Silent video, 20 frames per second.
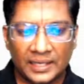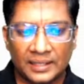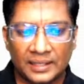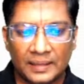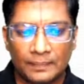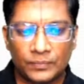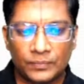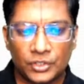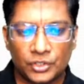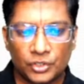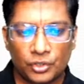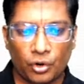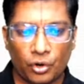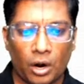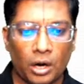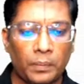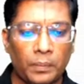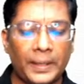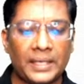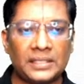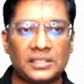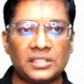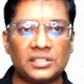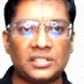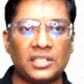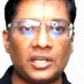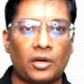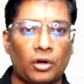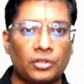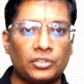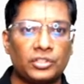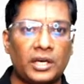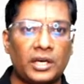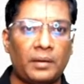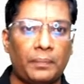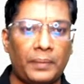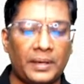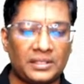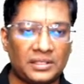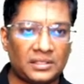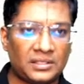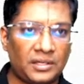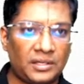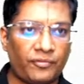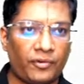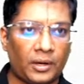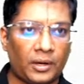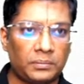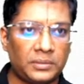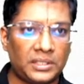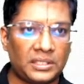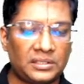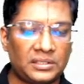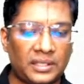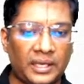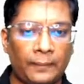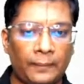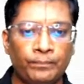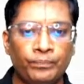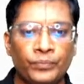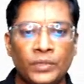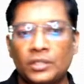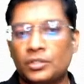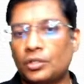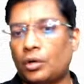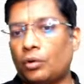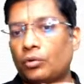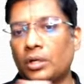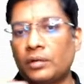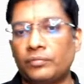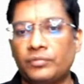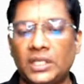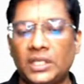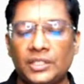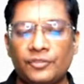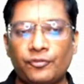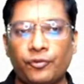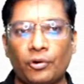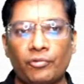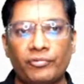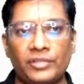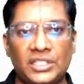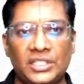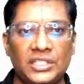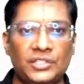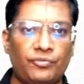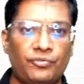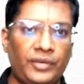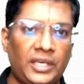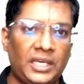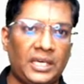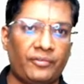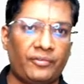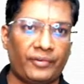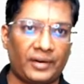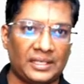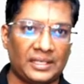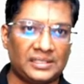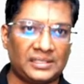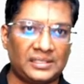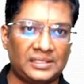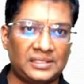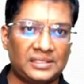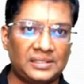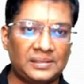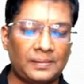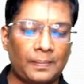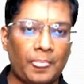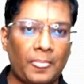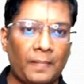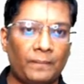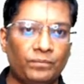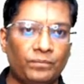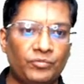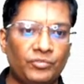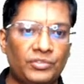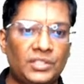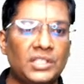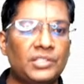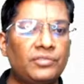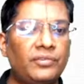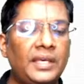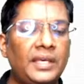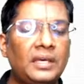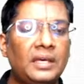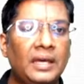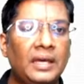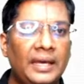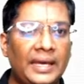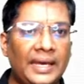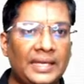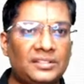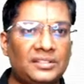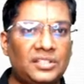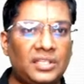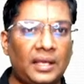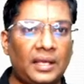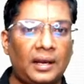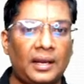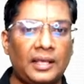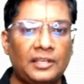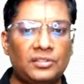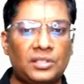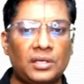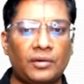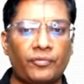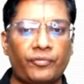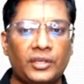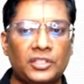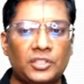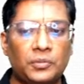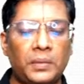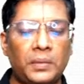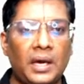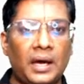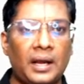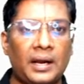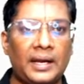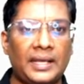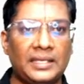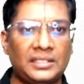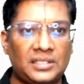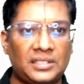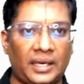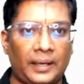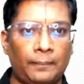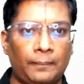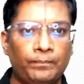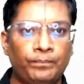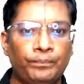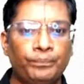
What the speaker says: kada, strong bases ni conjugate bases ni form chestai. So out of these four, which is weak for us? Which is weak? HCl, HF, HBr and HI.